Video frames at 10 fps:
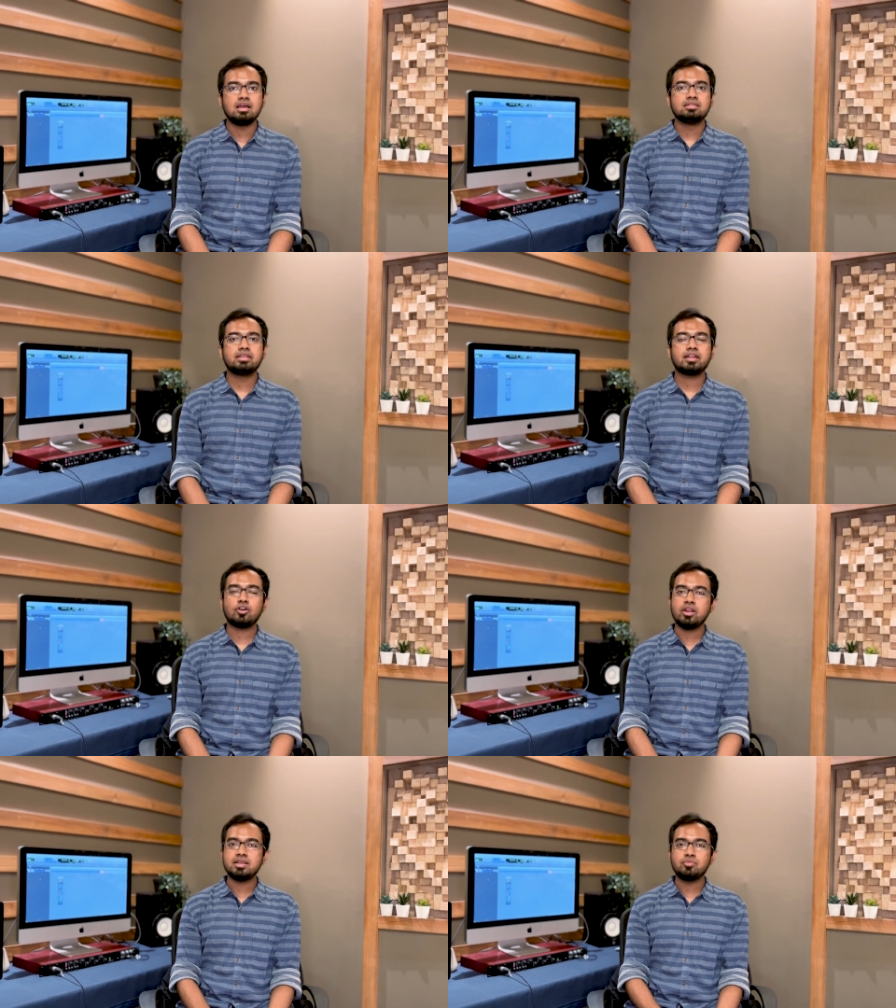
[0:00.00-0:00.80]
The
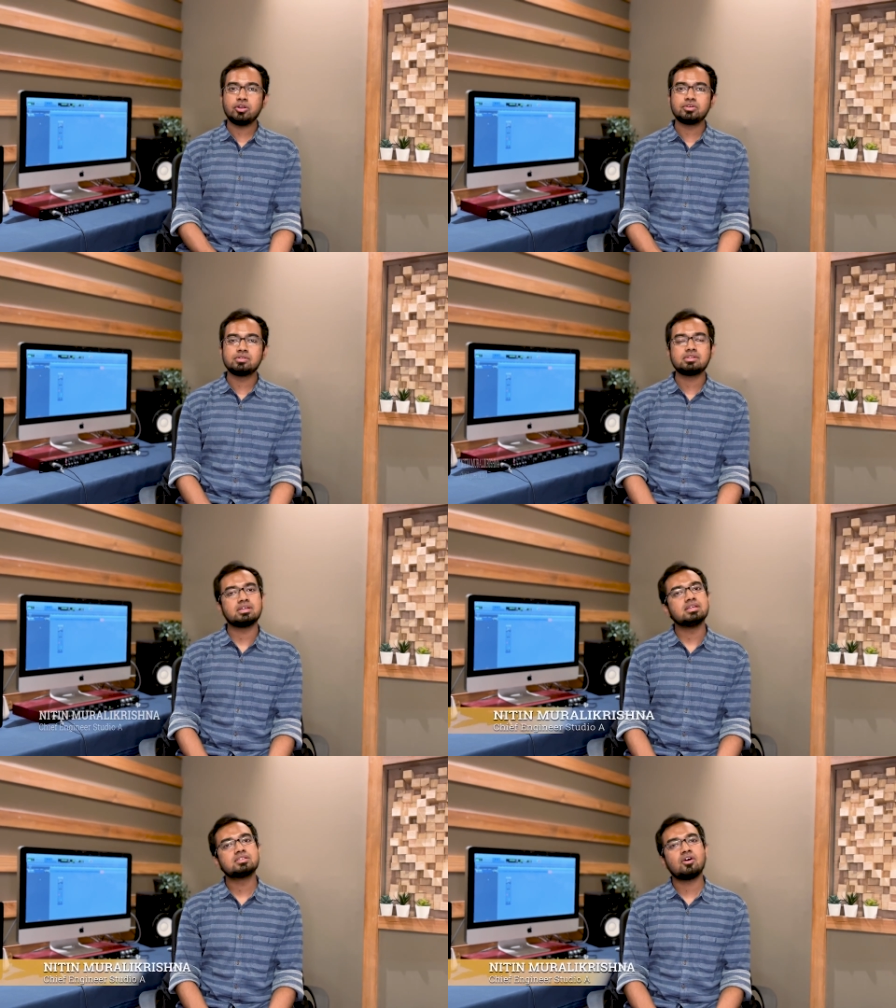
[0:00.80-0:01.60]
recording module
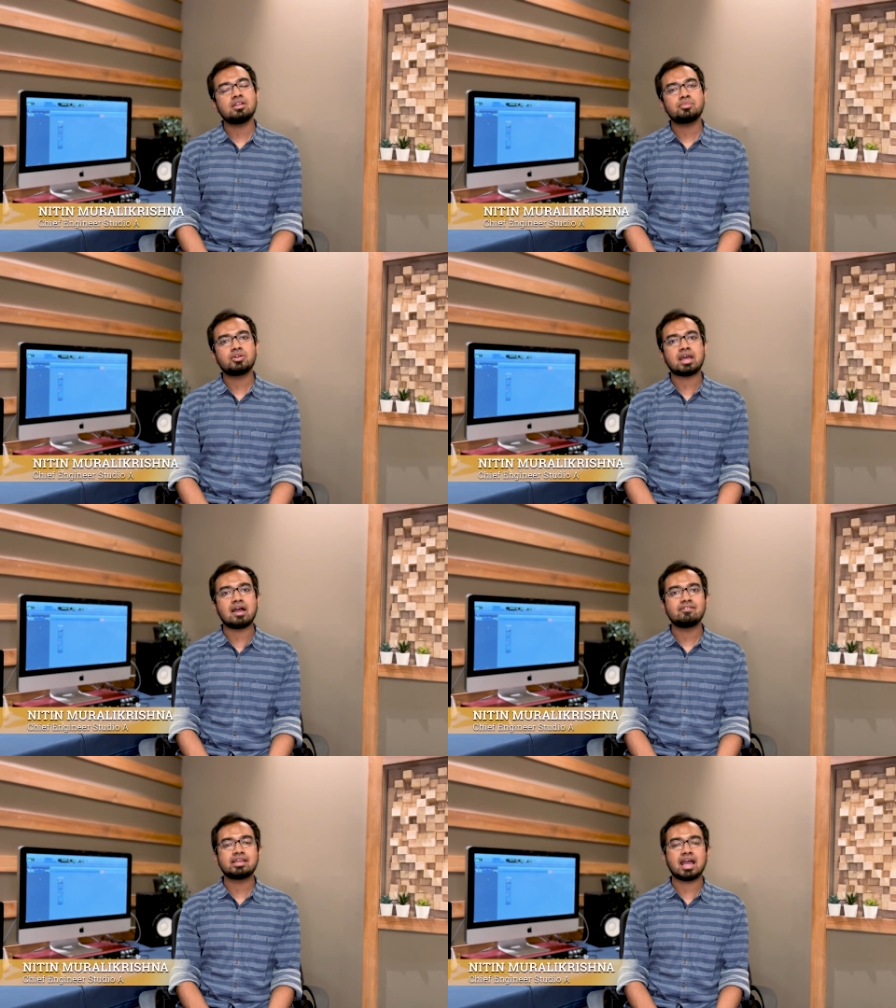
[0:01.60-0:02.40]
is all about
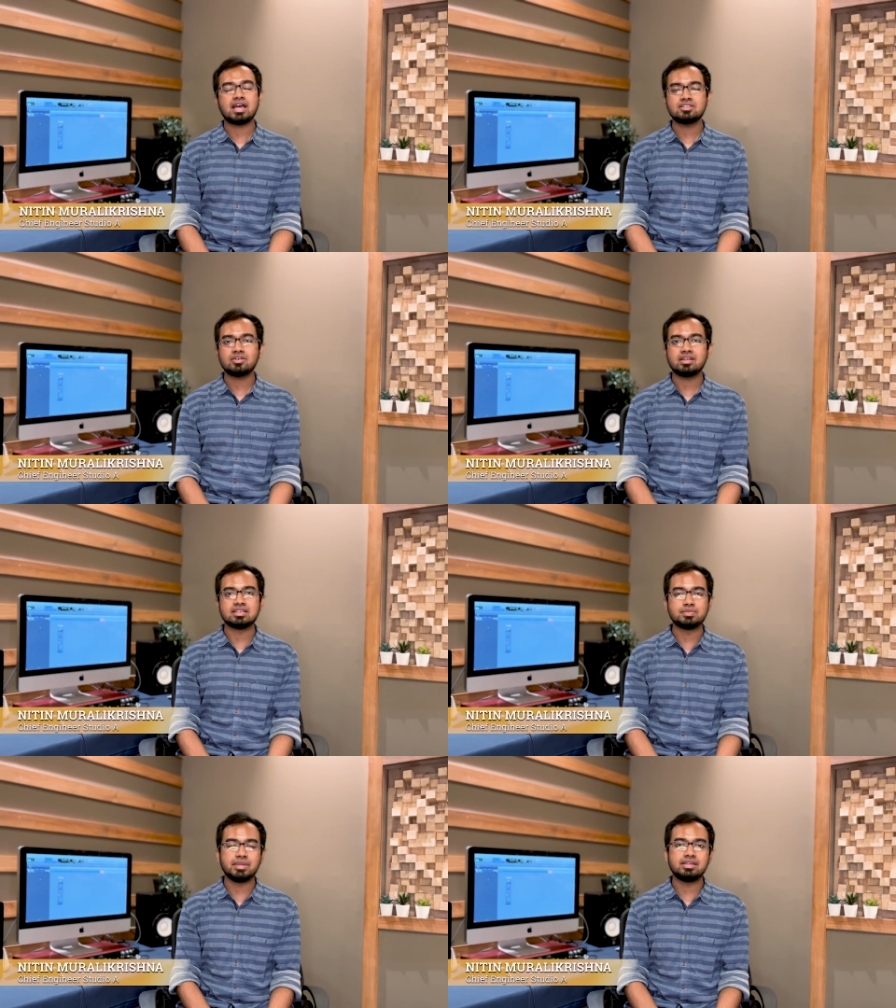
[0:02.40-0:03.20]
having hands on
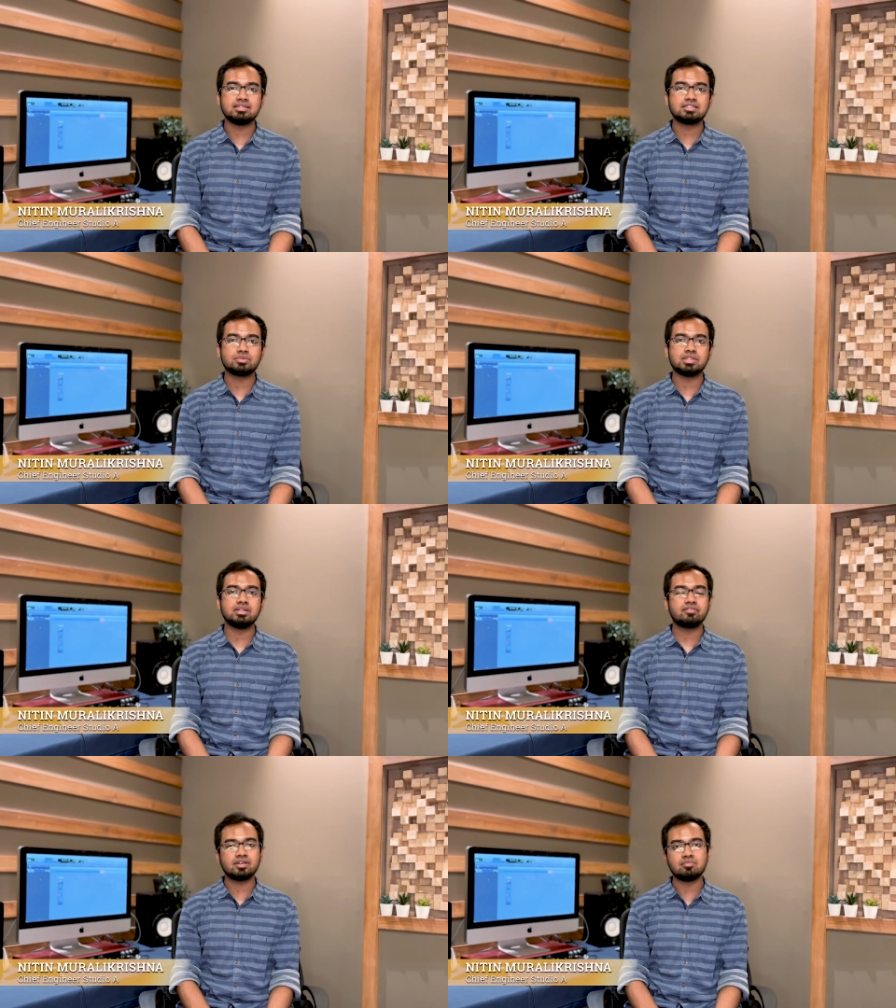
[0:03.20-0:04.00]
experience with
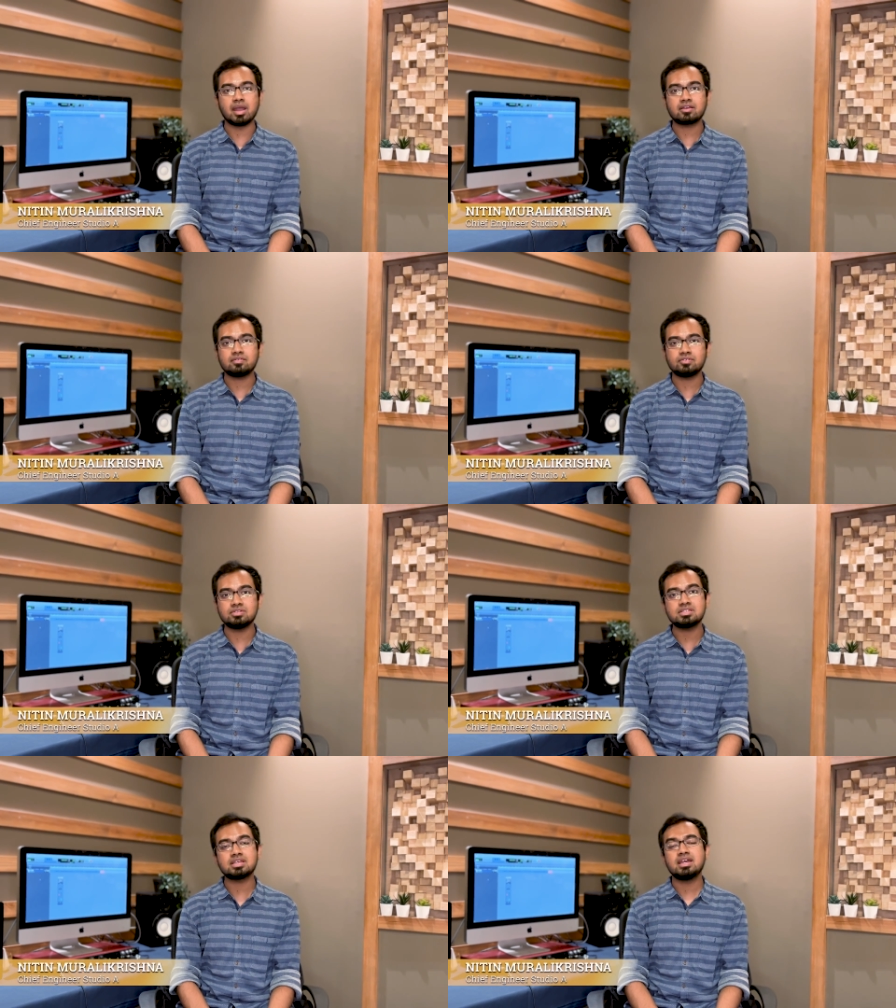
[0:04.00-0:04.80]
different
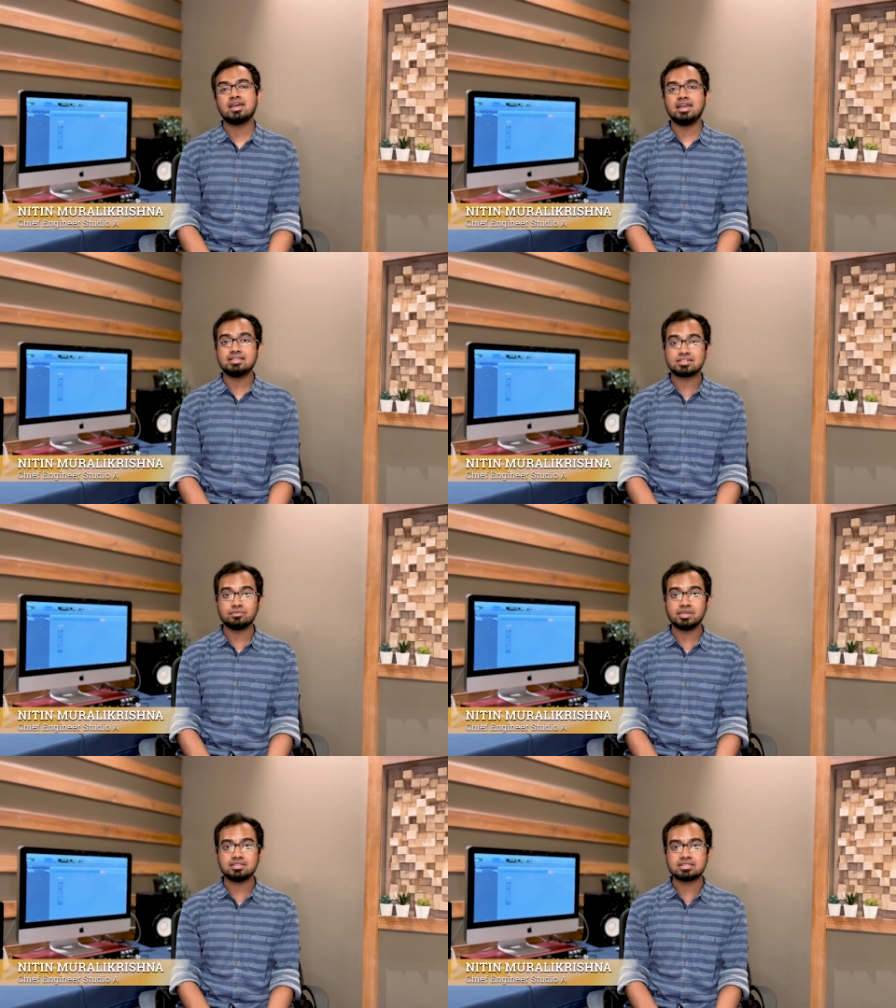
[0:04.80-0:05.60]
microphones,
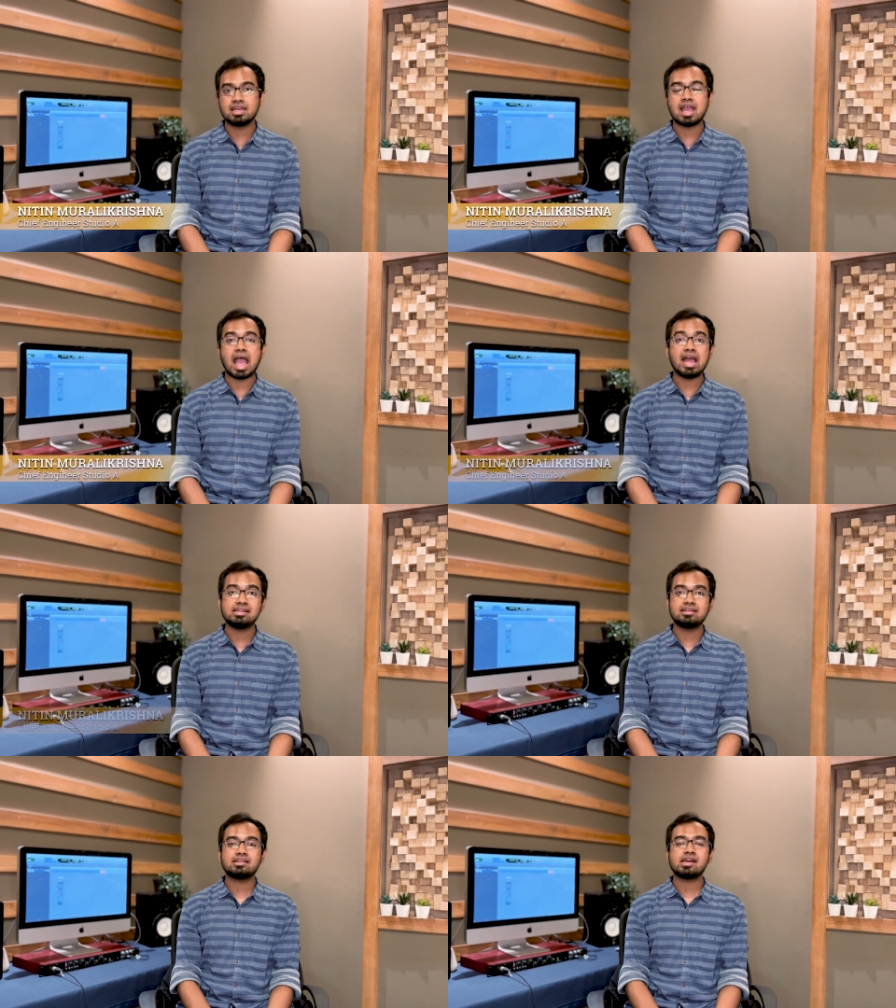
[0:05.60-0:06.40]
instruments, and
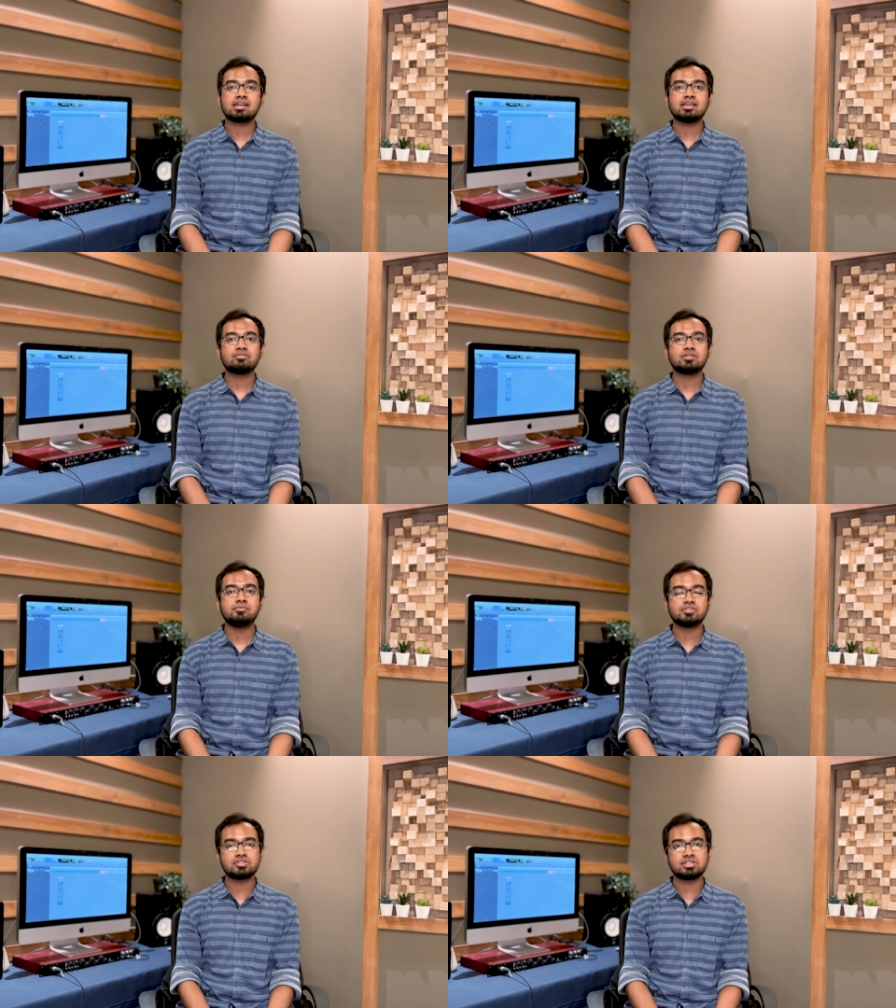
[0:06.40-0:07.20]
interacting with
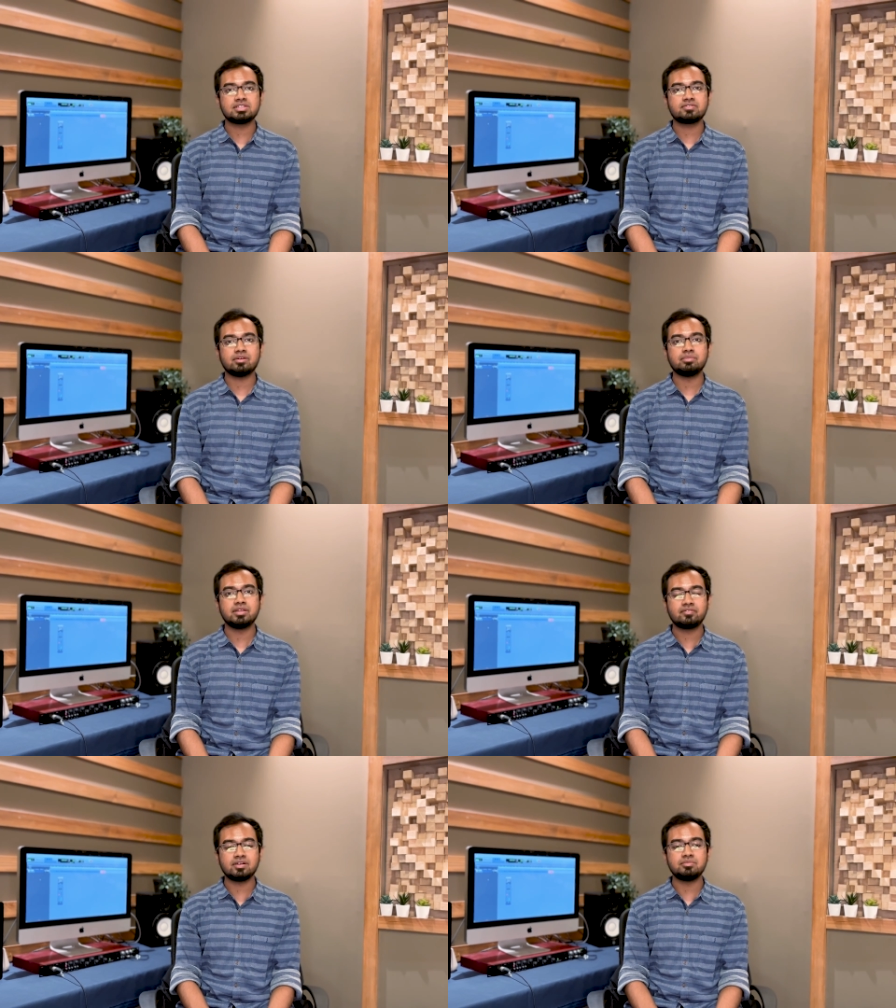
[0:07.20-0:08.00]
musicians from
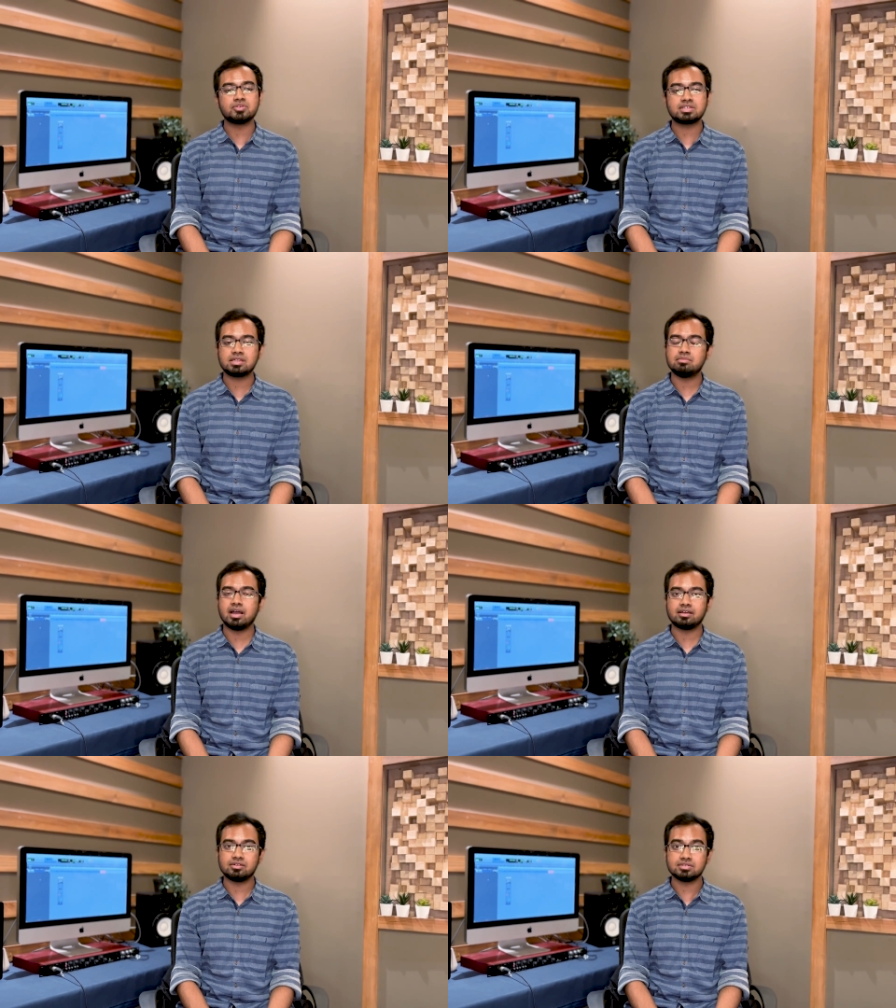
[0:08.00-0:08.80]
different musical
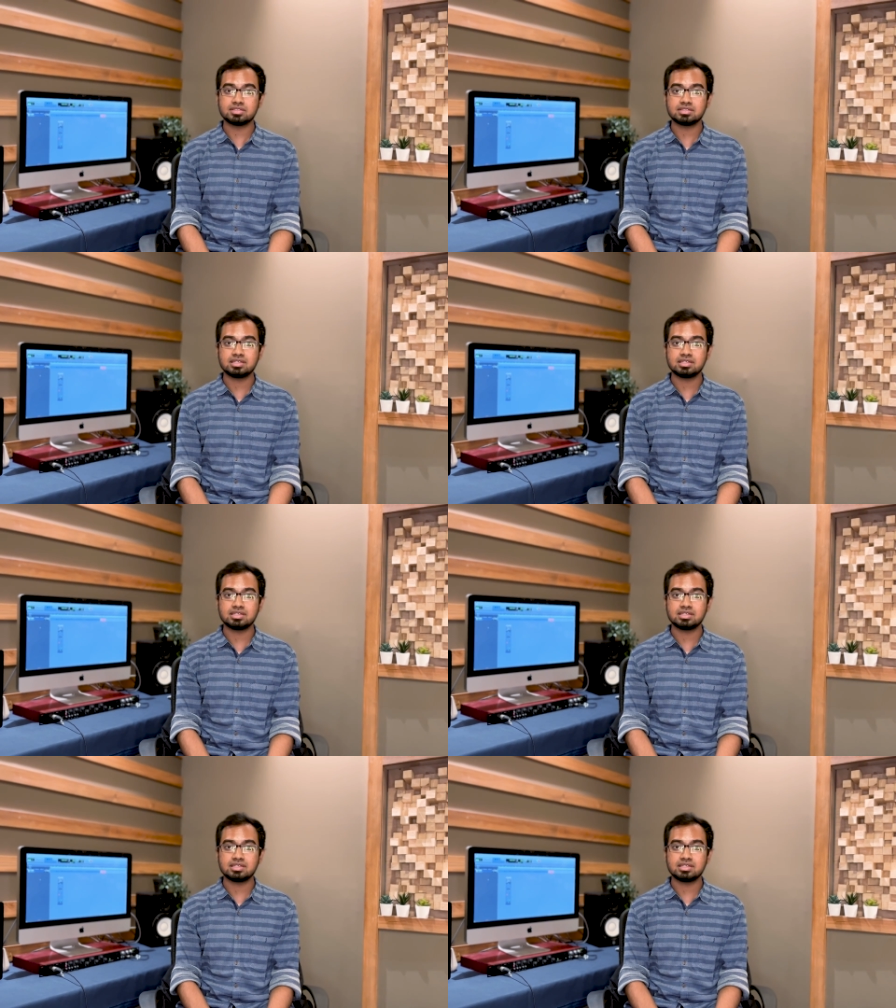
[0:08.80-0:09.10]
backgrounds.